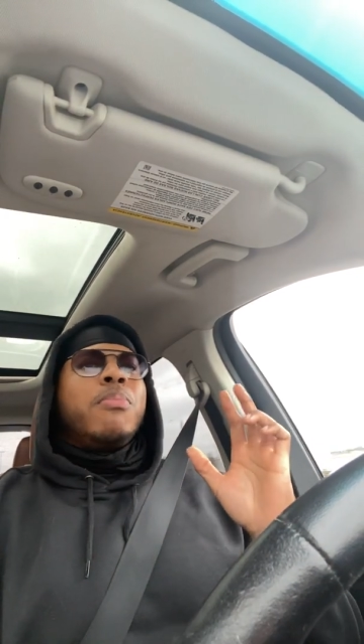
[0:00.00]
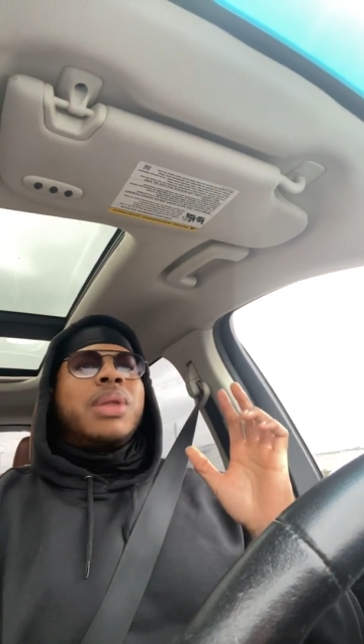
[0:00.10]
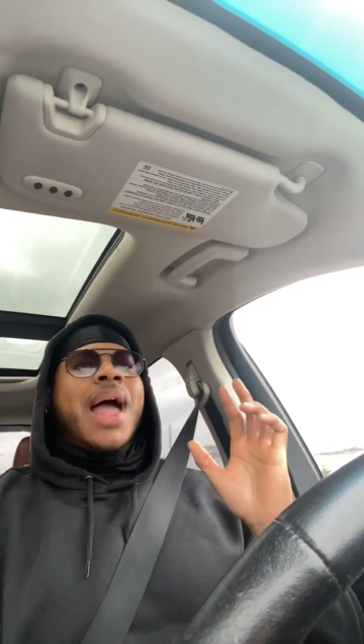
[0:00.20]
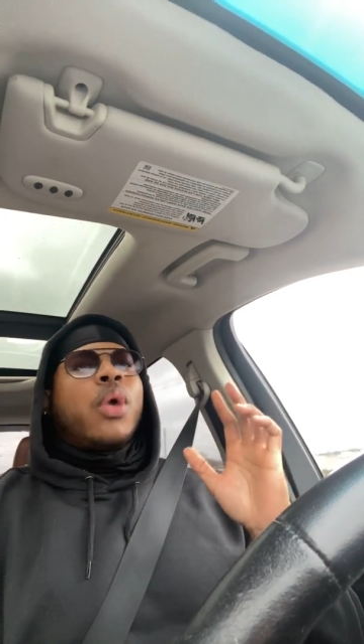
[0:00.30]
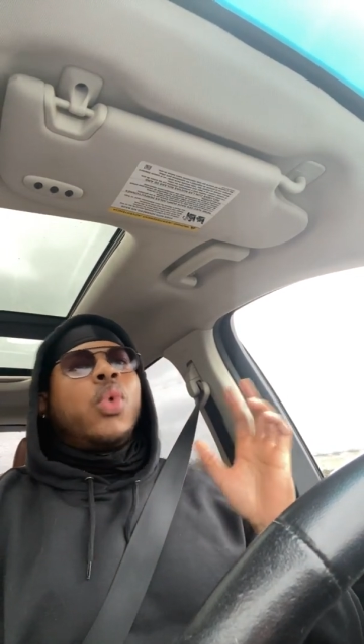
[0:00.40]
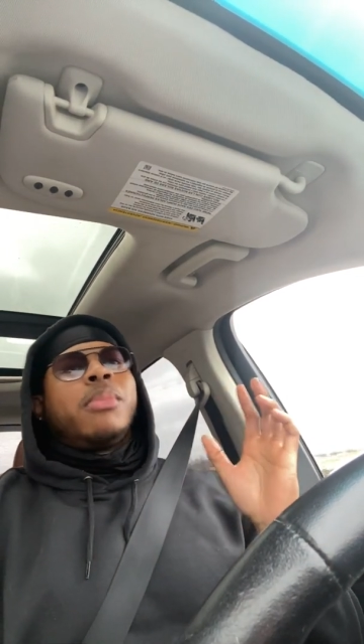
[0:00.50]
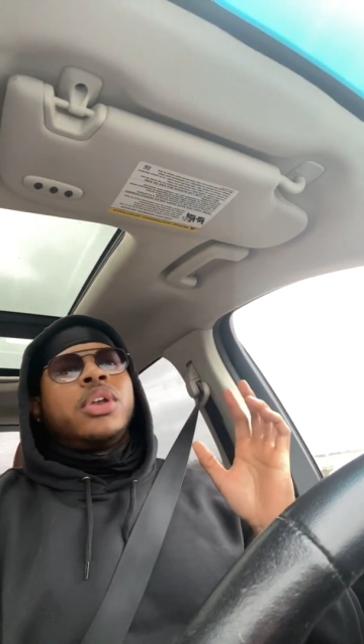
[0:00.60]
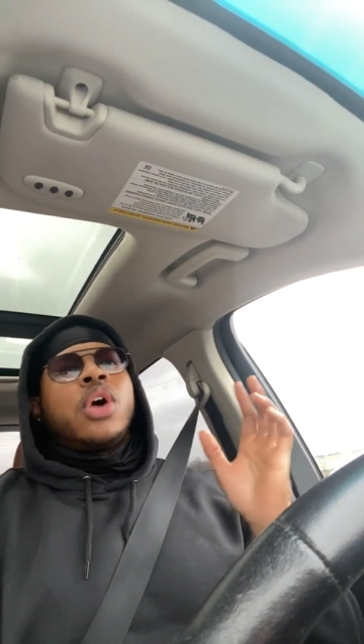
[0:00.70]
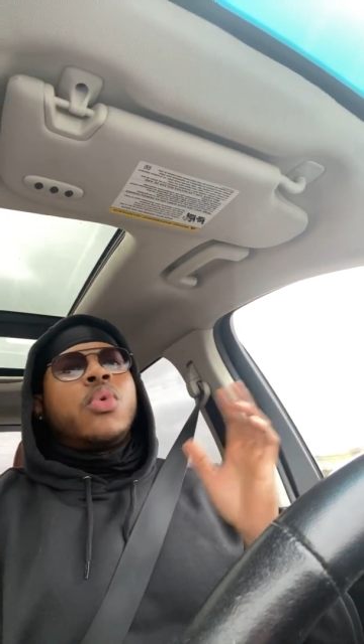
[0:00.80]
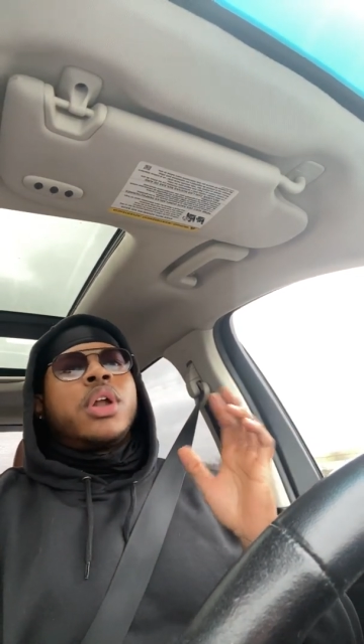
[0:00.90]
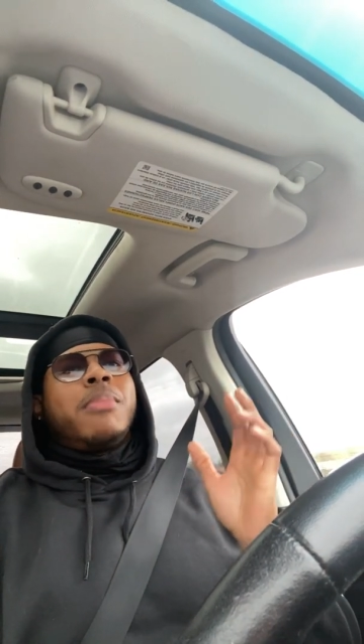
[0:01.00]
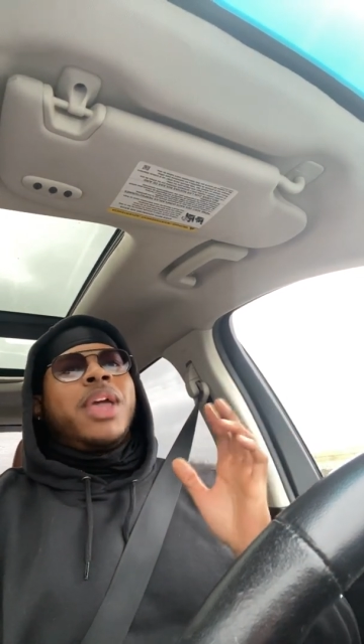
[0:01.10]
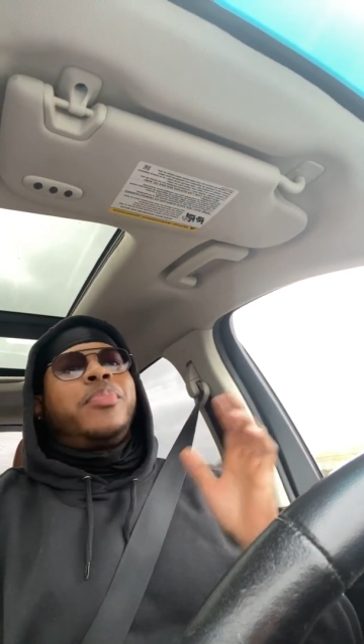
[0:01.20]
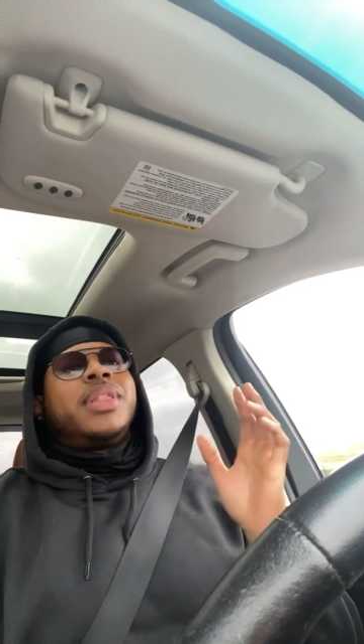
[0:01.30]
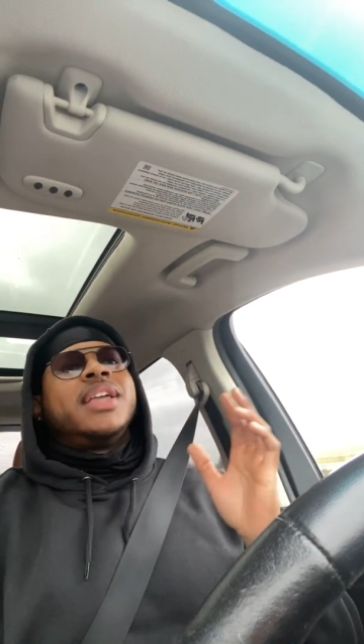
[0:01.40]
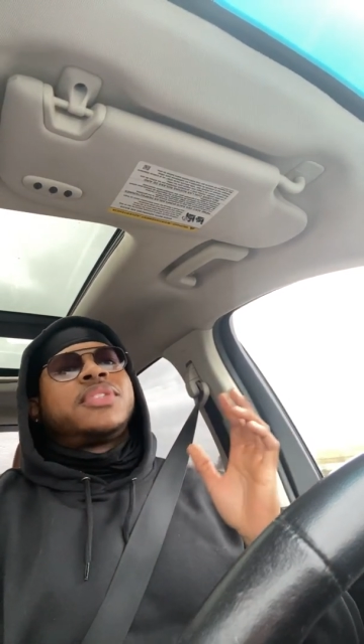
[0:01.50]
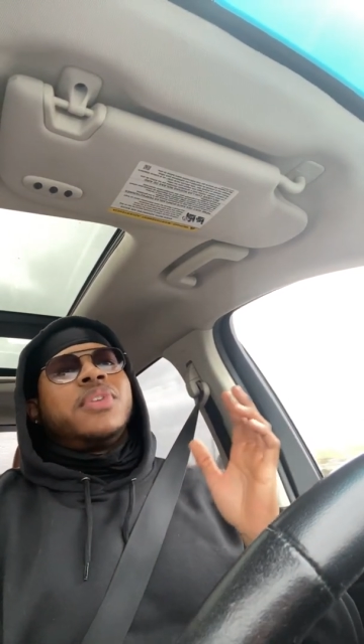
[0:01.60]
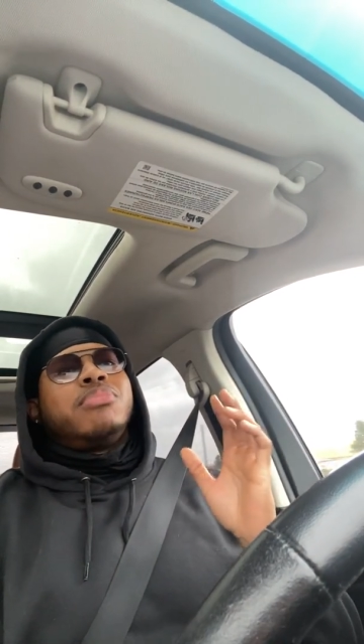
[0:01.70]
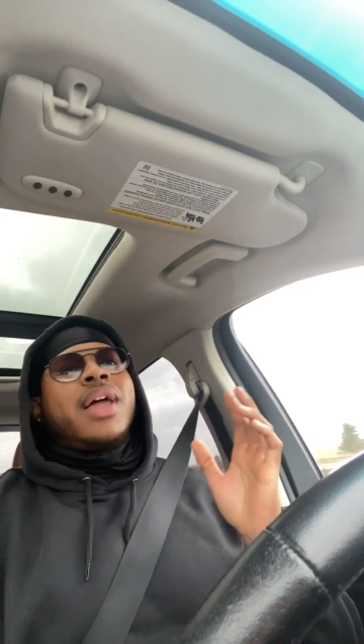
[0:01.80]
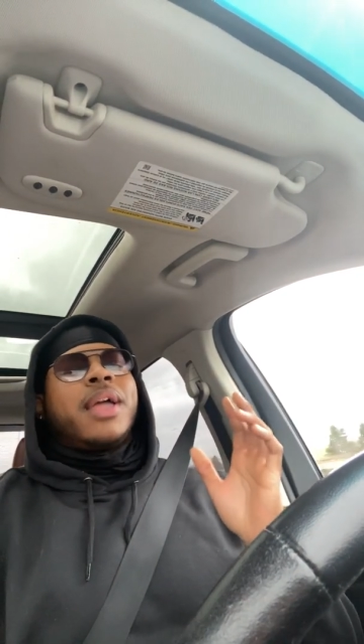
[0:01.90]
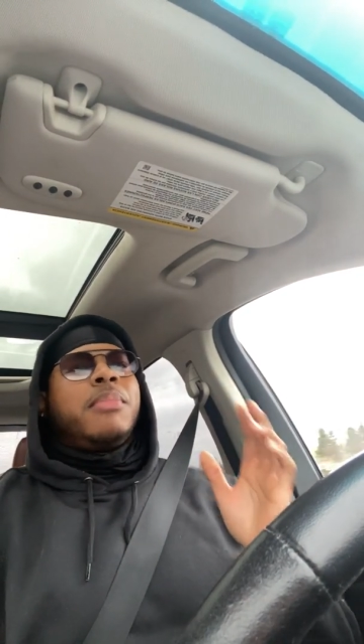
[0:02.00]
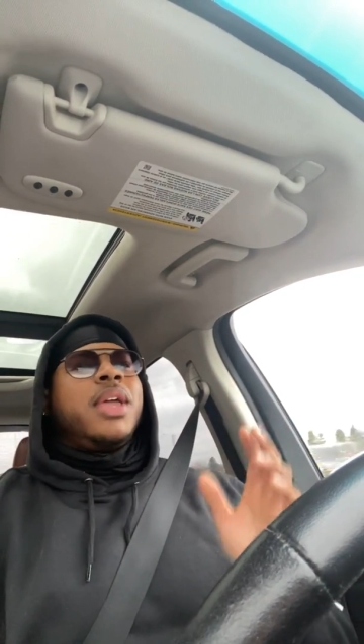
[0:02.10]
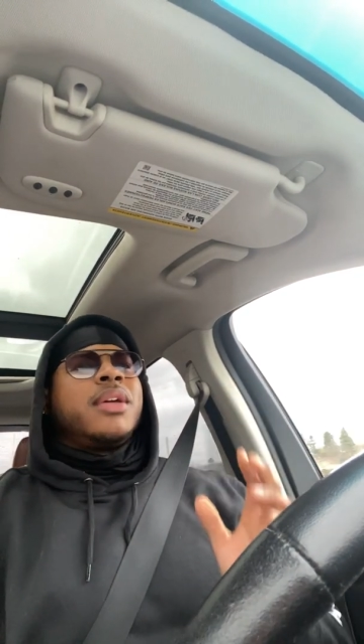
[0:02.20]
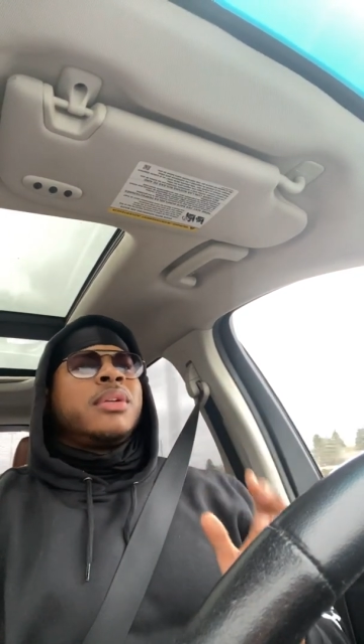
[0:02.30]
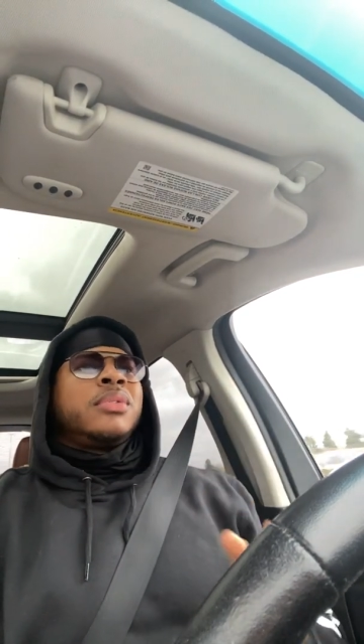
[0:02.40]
black women don't want to make plates for black men.